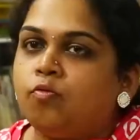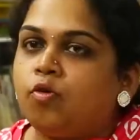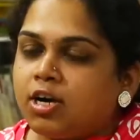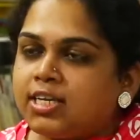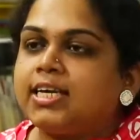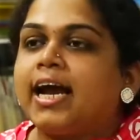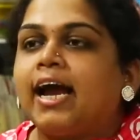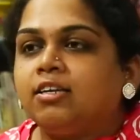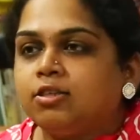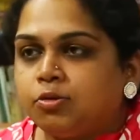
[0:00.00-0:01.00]
What does a
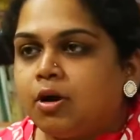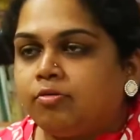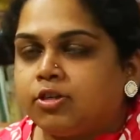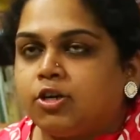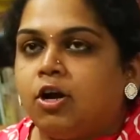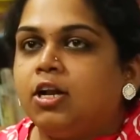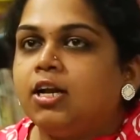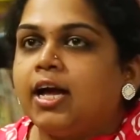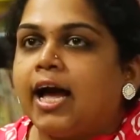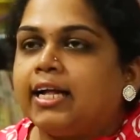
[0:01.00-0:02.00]
writer do after all?
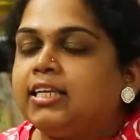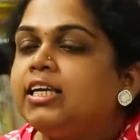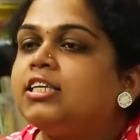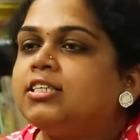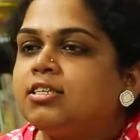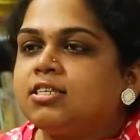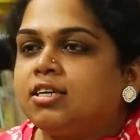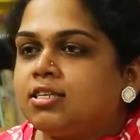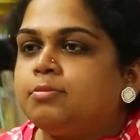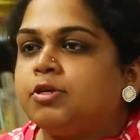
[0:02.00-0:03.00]
I think he just
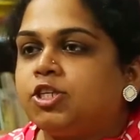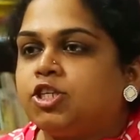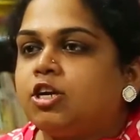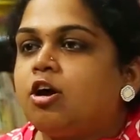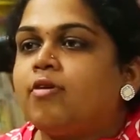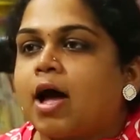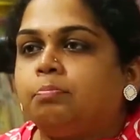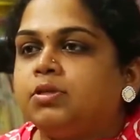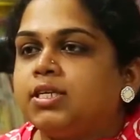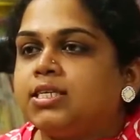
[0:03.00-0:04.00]
does a mixture of
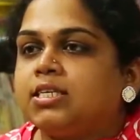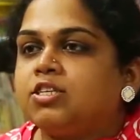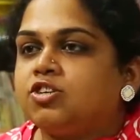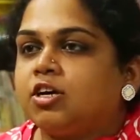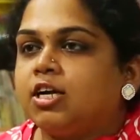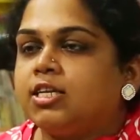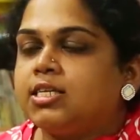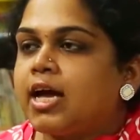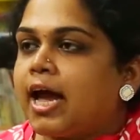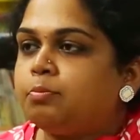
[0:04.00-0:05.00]
happiness and
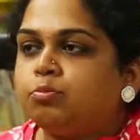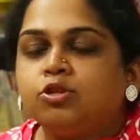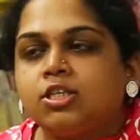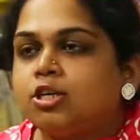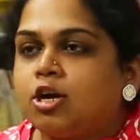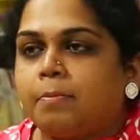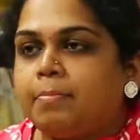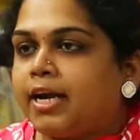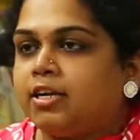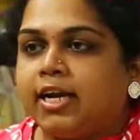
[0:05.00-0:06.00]
struggles and puts it on
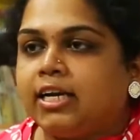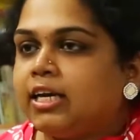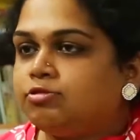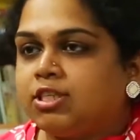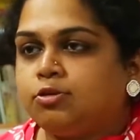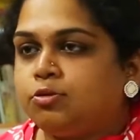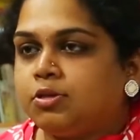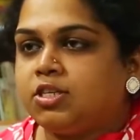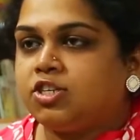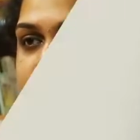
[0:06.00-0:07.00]
a platter and gives it to his